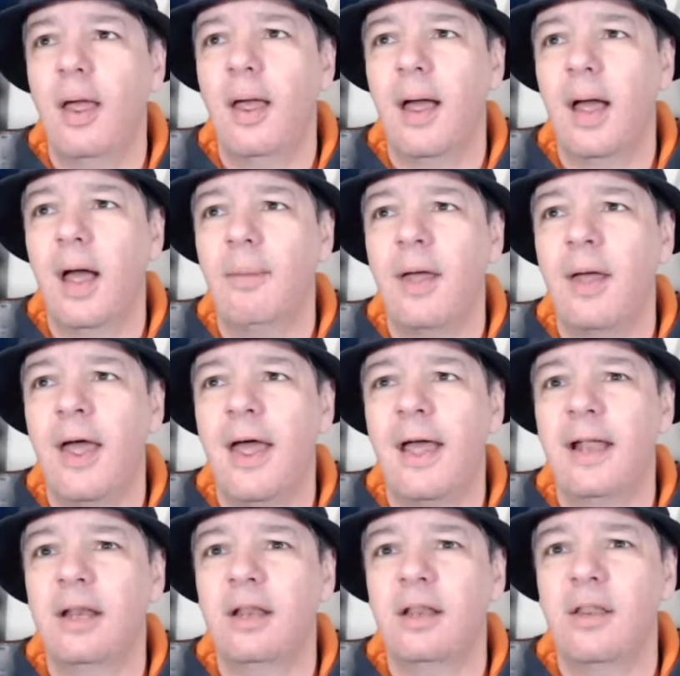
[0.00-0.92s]

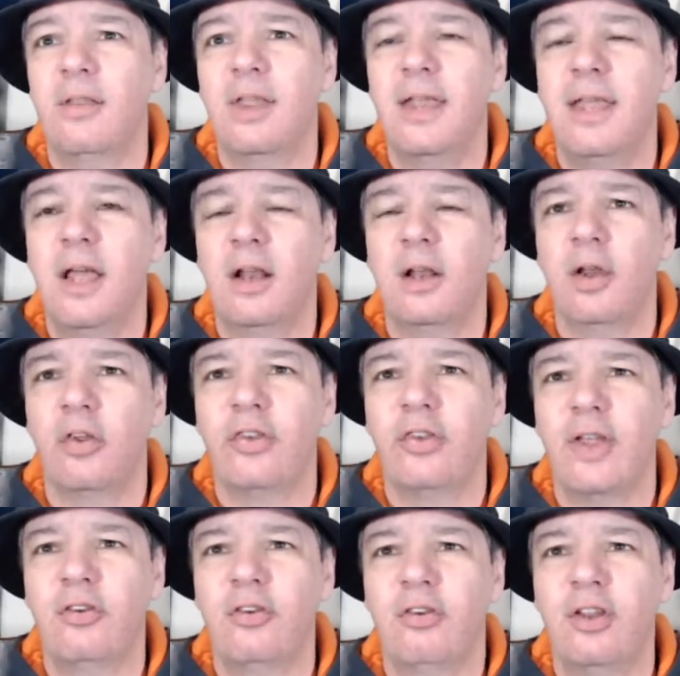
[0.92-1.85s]
and the
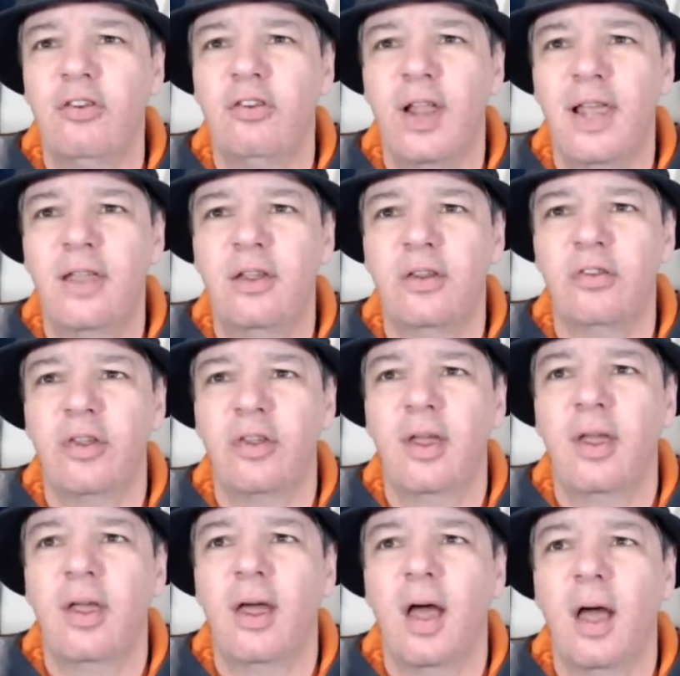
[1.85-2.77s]
Los Angeles Lakers
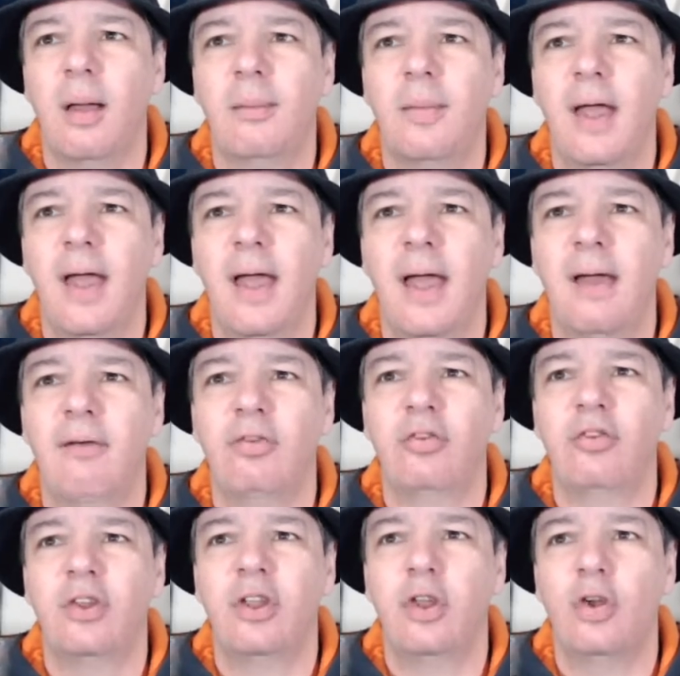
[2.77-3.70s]
have
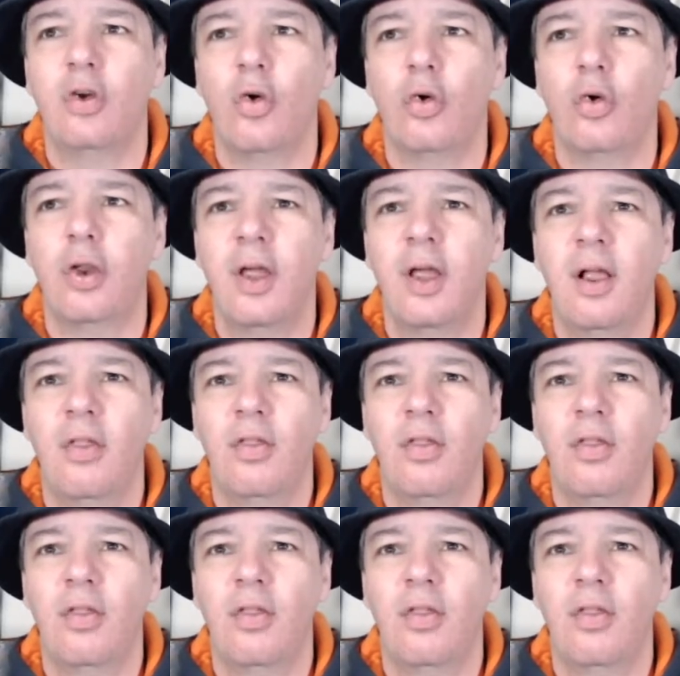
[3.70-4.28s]
secured